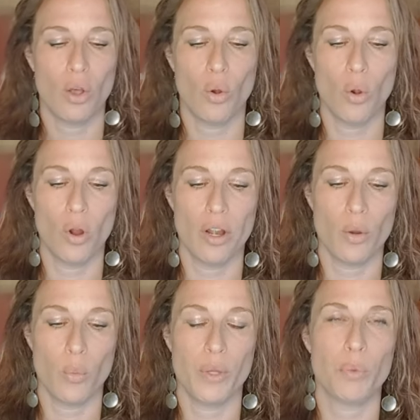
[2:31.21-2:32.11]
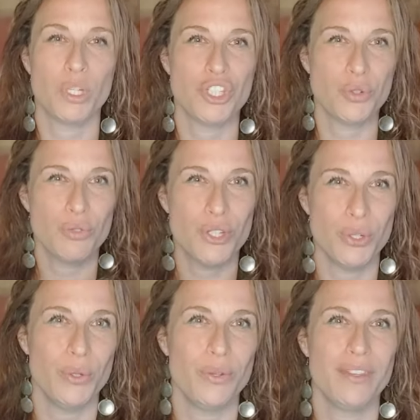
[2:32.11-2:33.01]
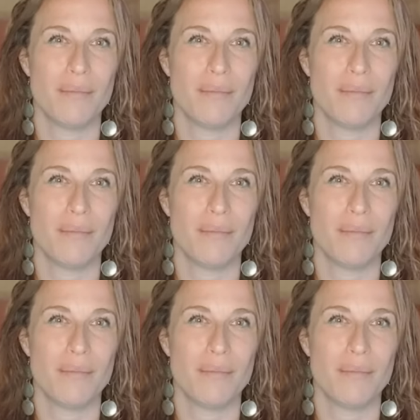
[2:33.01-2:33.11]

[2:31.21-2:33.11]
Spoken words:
or with what you do,